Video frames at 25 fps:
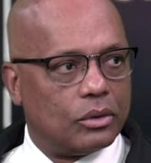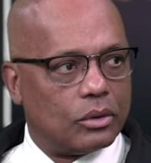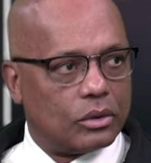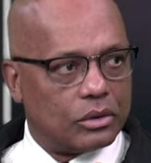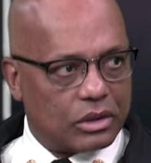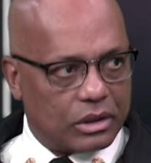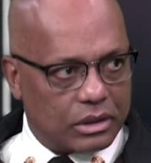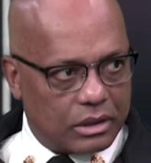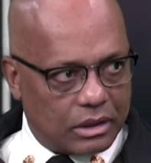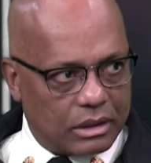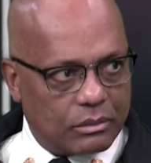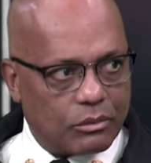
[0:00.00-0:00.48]

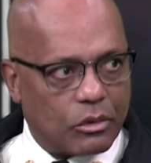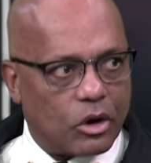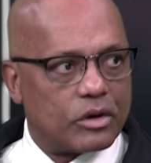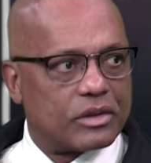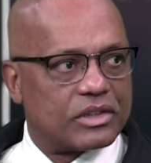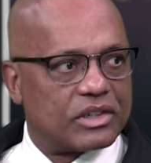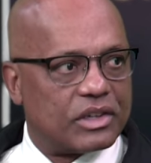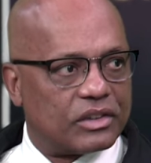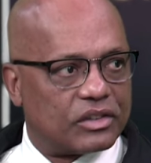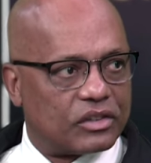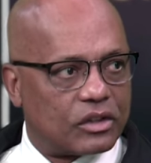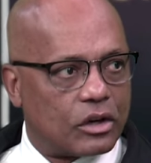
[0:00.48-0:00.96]
the
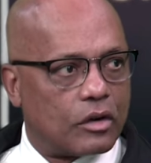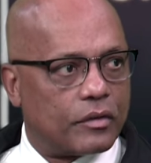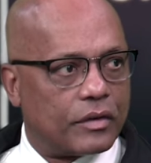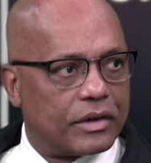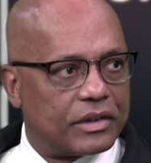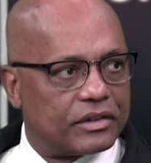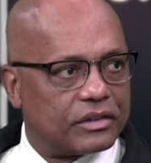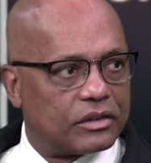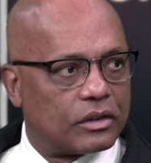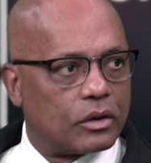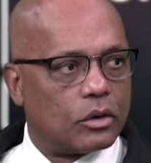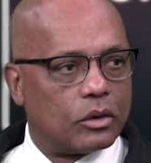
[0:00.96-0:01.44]
emergency
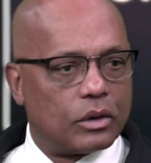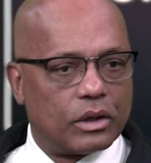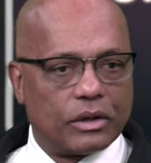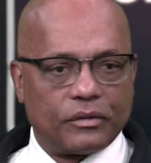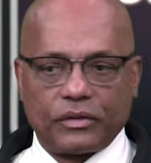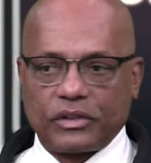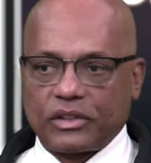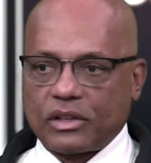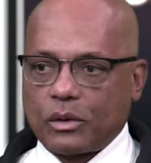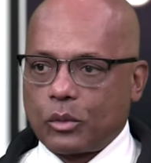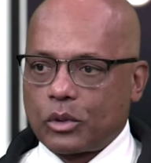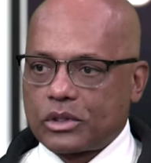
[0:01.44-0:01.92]
service. So if
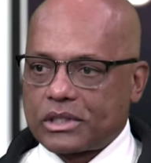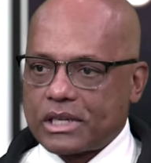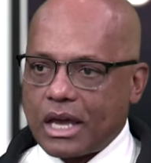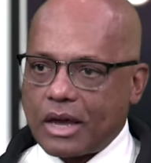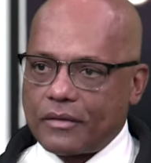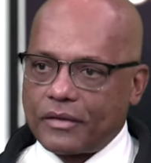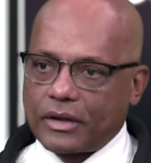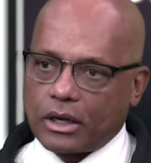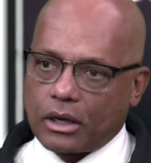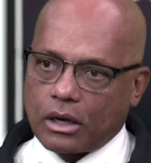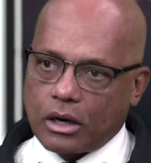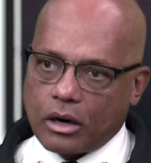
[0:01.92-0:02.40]
someone's
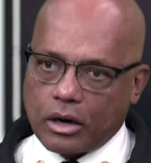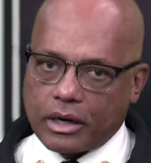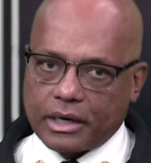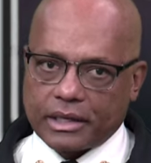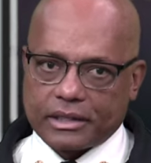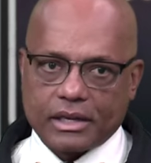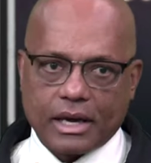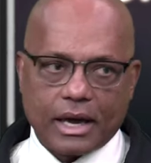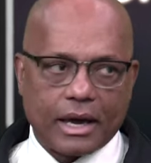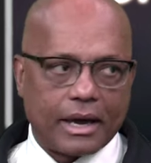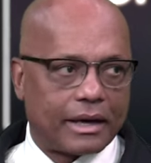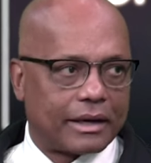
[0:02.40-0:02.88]
having a heart
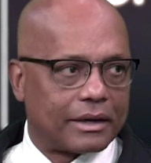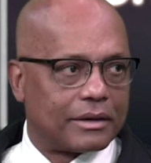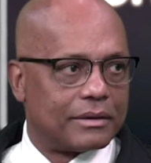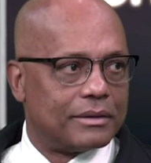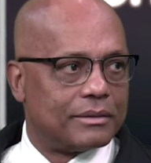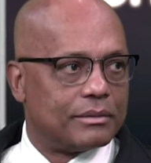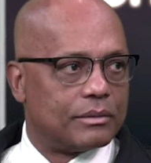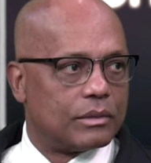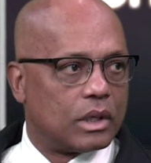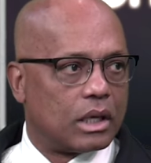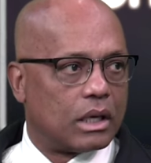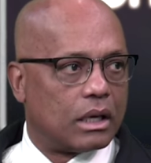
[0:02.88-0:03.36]
attack
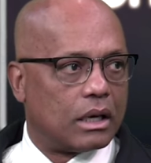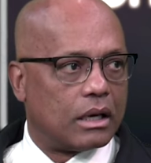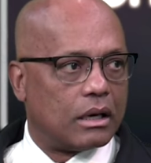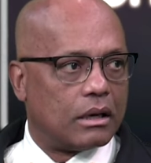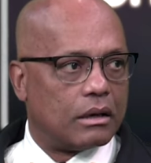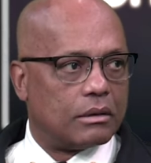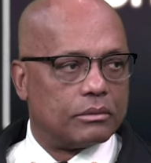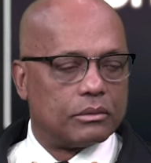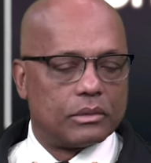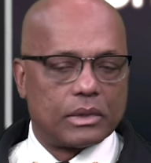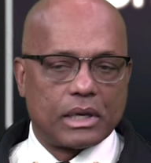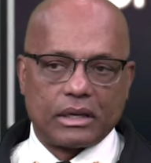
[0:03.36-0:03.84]

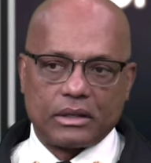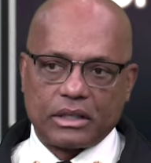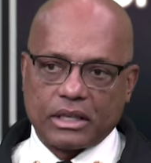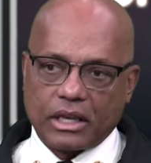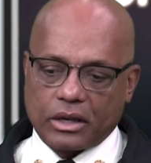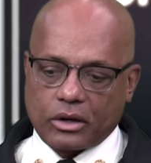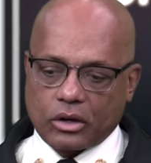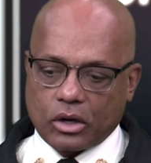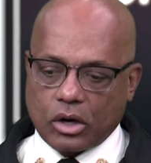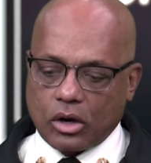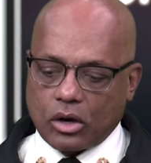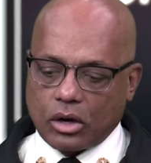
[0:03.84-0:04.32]
and they
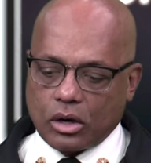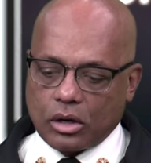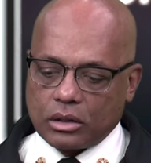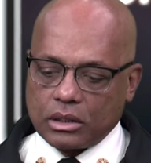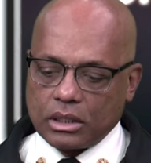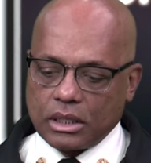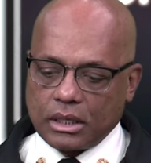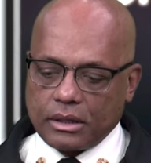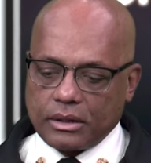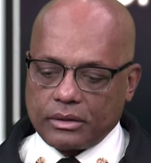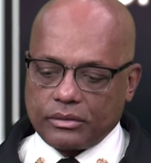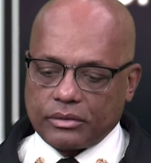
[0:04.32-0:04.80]
call,
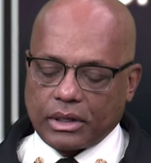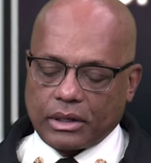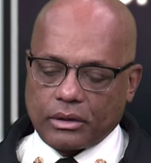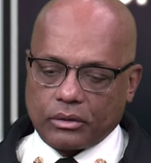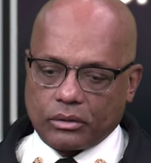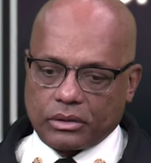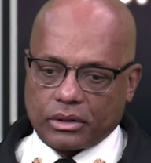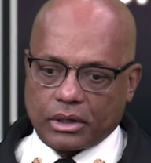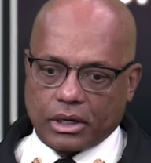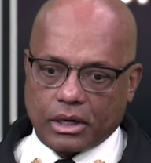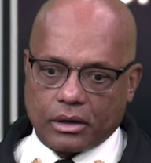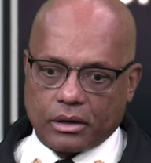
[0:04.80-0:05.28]

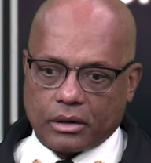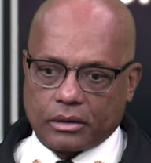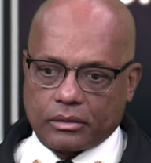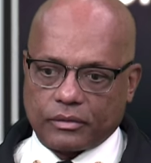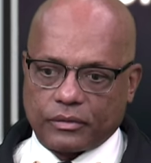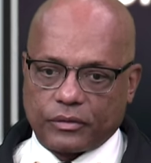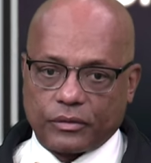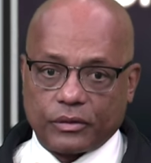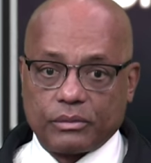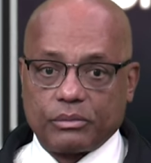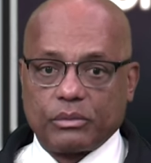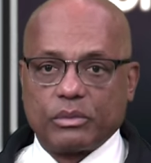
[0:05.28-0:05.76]
their
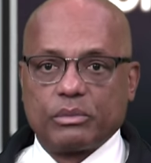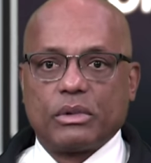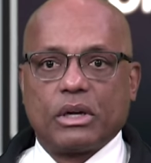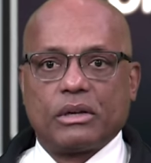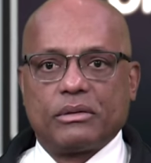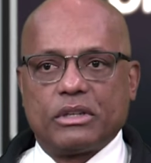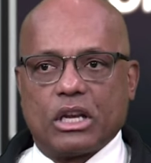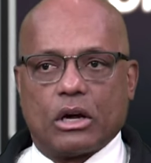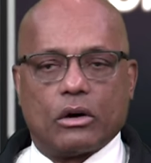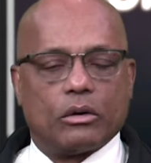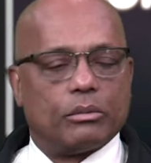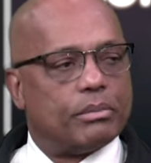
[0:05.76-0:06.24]

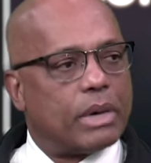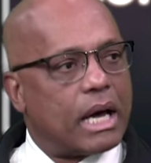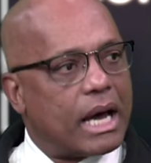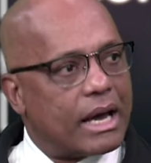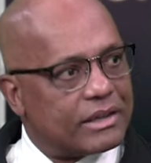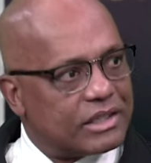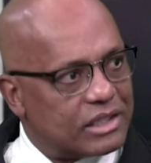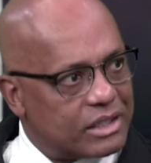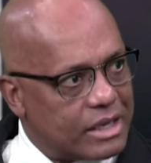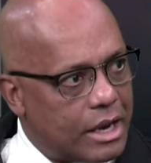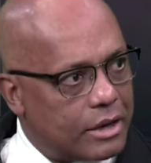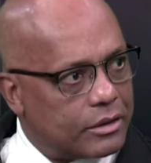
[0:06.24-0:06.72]

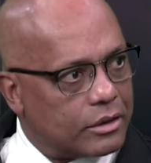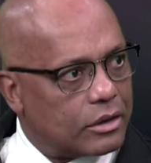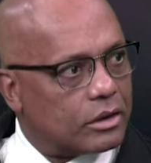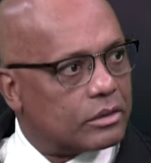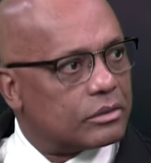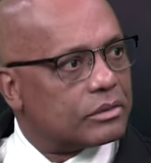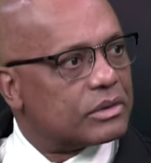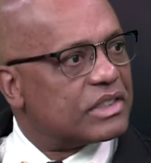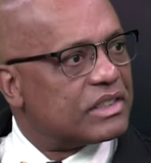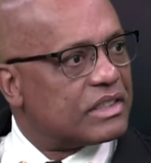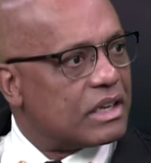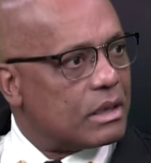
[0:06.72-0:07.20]
bystander
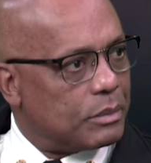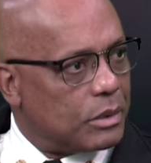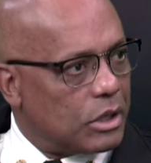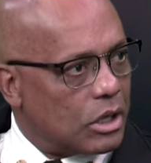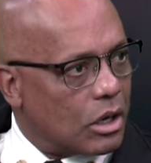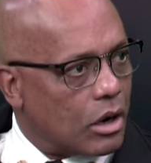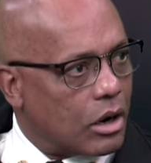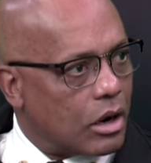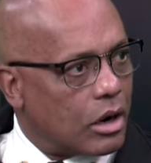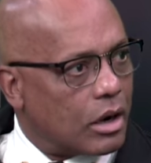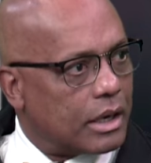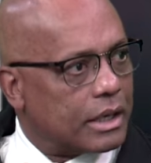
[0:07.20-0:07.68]

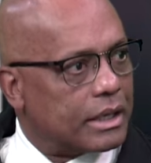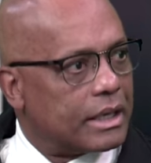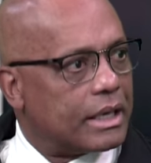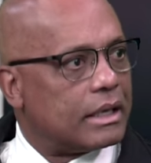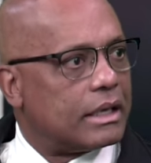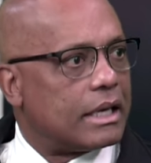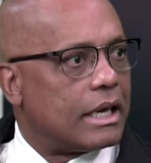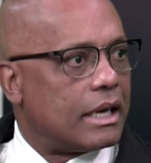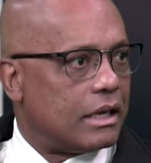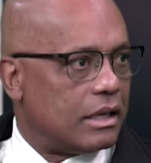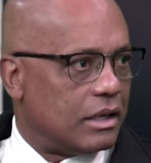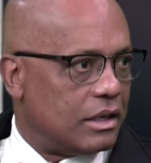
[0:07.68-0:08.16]
CPR and
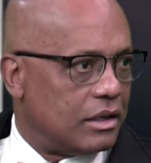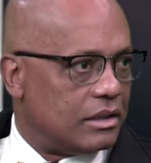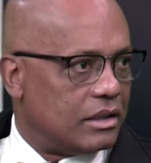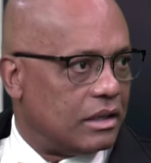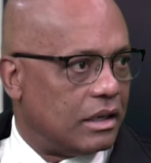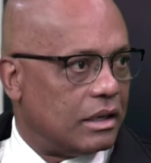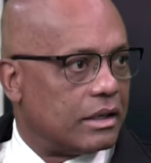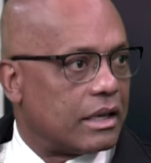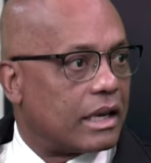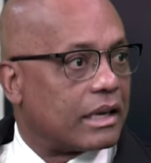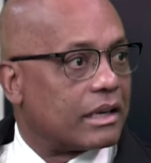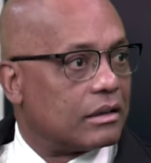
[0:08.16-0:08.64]

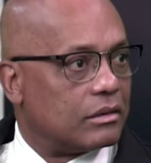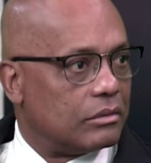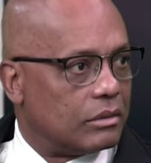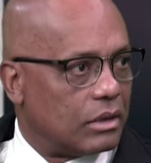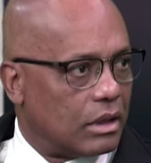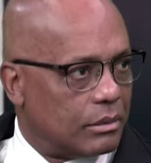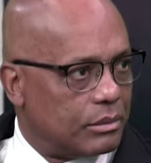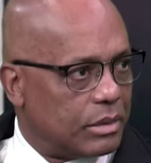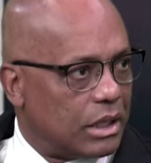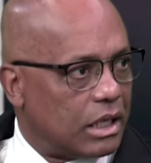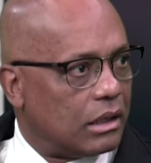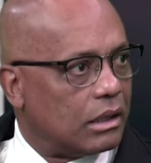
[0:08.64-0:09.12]
AED that
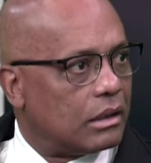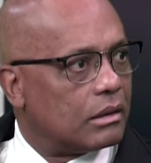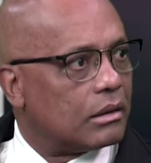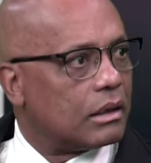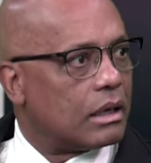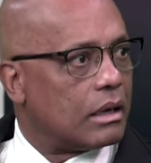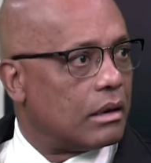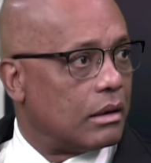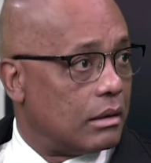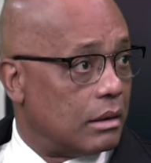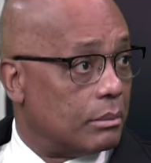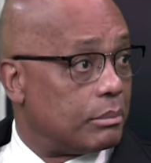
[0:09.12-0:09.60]
can be
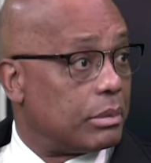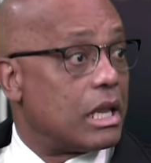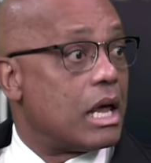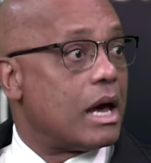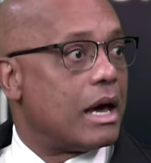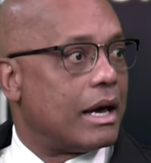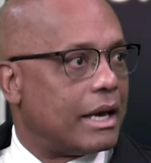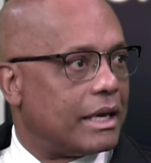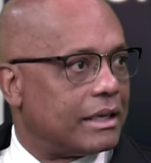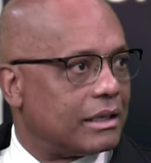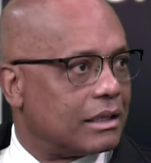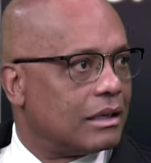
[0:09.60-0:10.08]

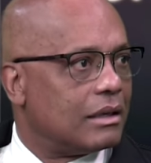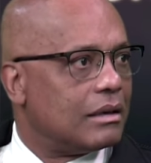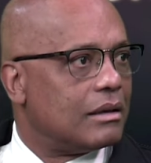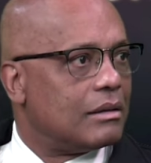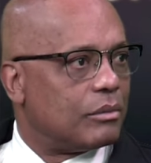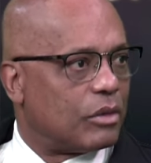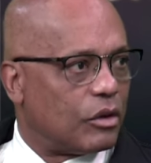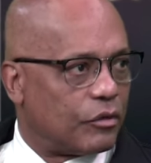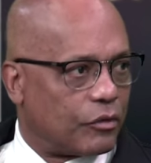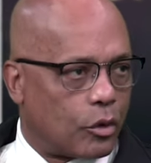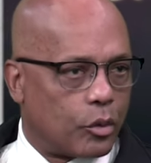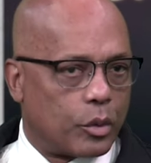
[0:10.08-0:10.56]
applied
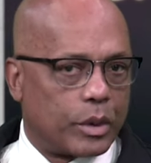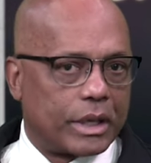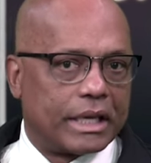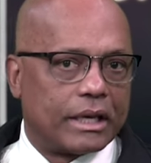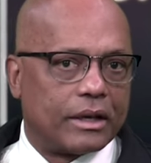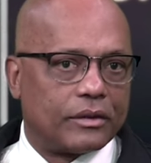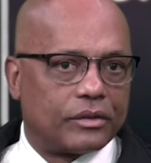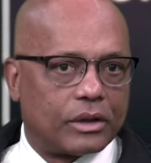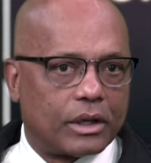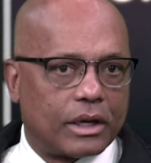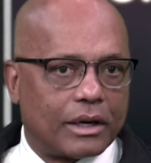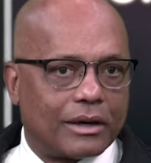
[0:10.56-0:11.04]
before we
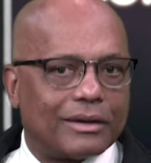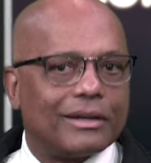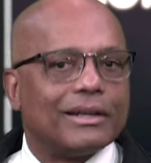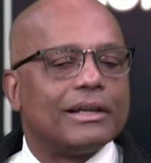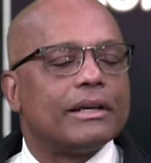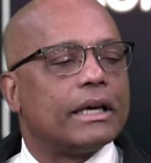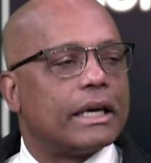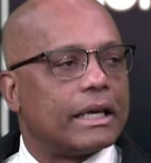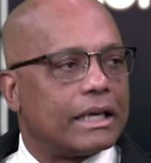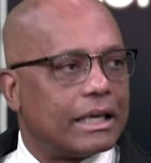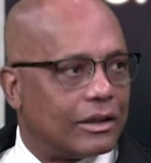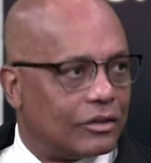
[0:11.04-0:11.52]
get there,
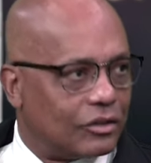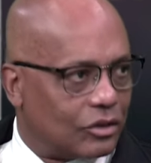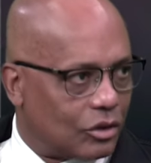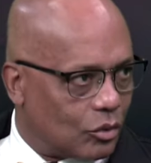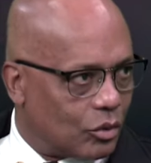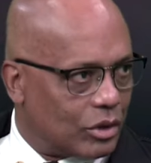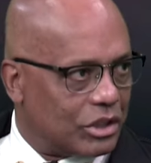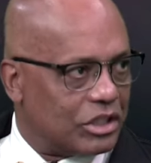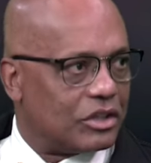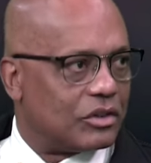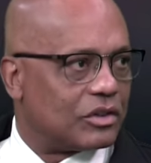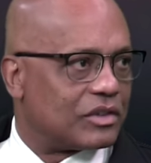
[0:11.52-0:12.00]
again, to
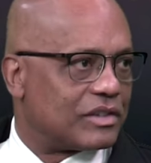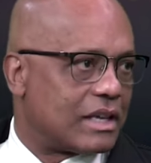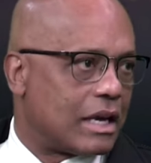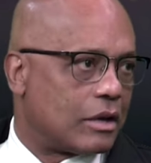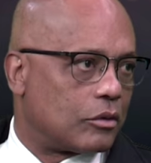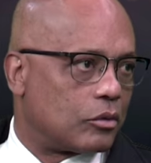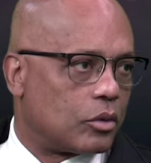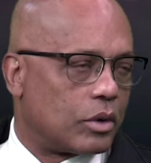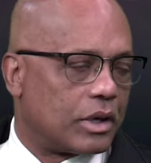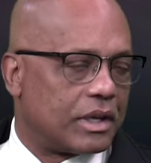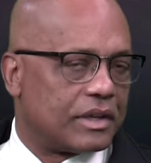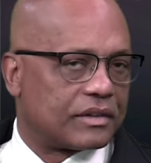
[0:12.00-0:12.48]
reduce that
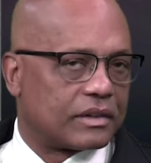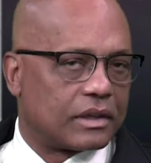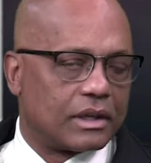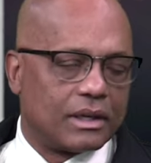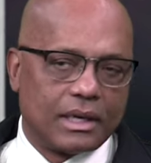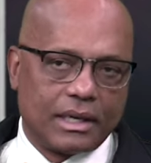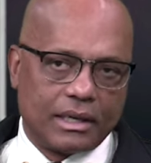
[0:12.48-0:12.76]
risk.